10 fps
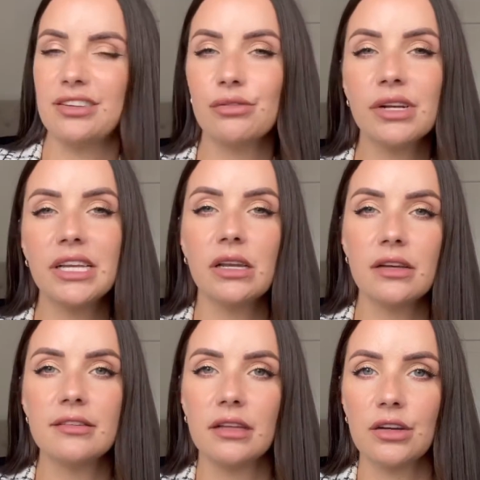It's a really
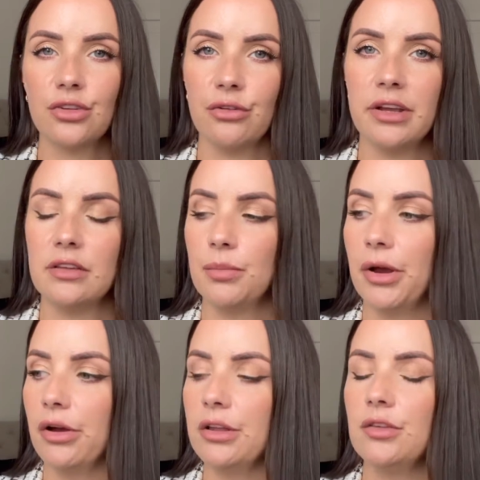nice luxury
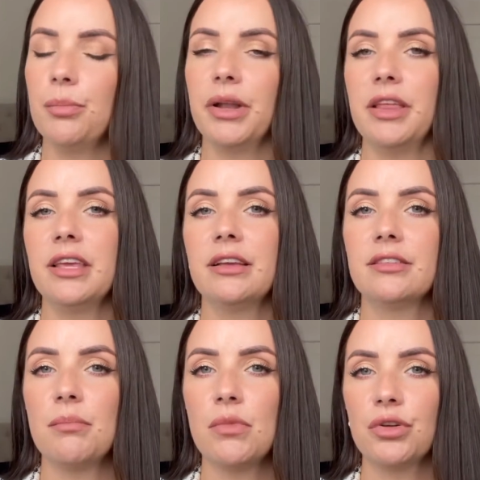experience, but I think it's
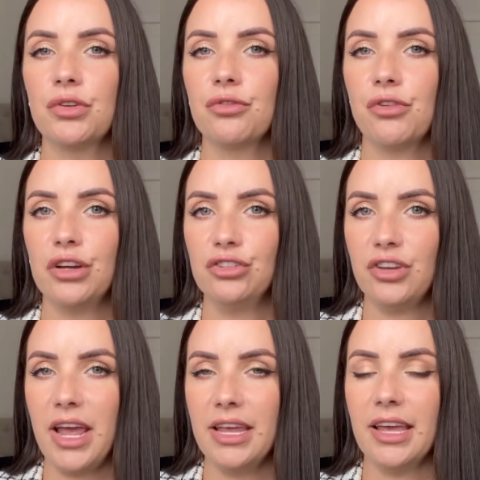a modern, fresh
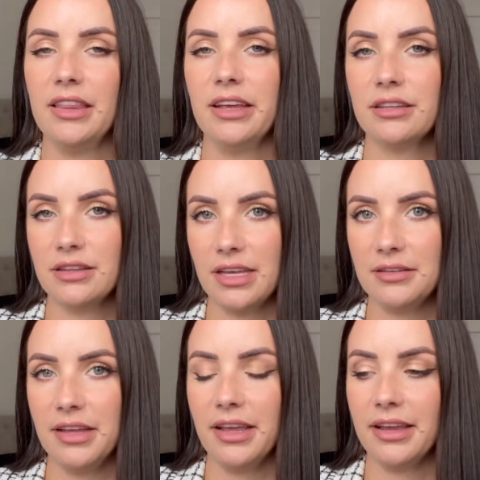take and the
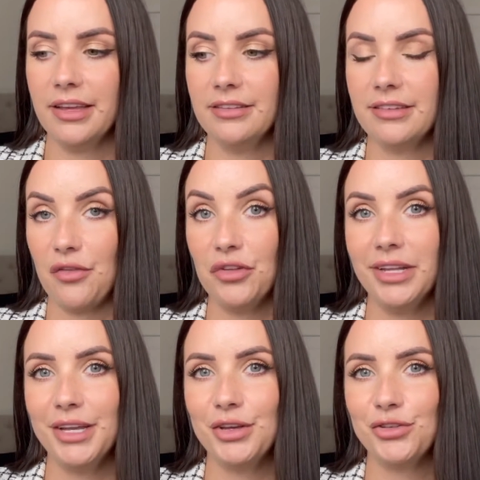aesthetic is
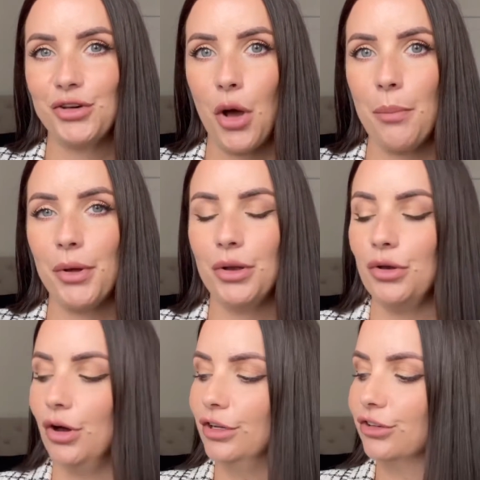definitely top
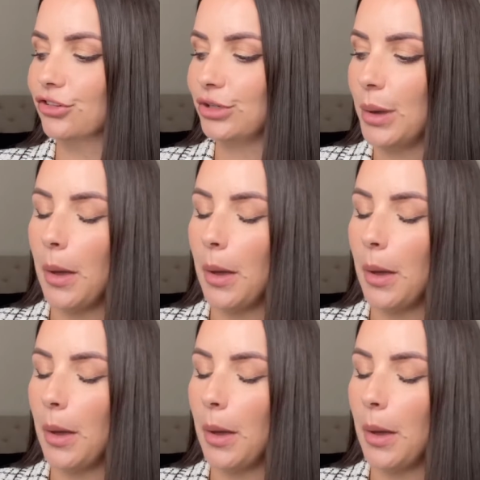notch.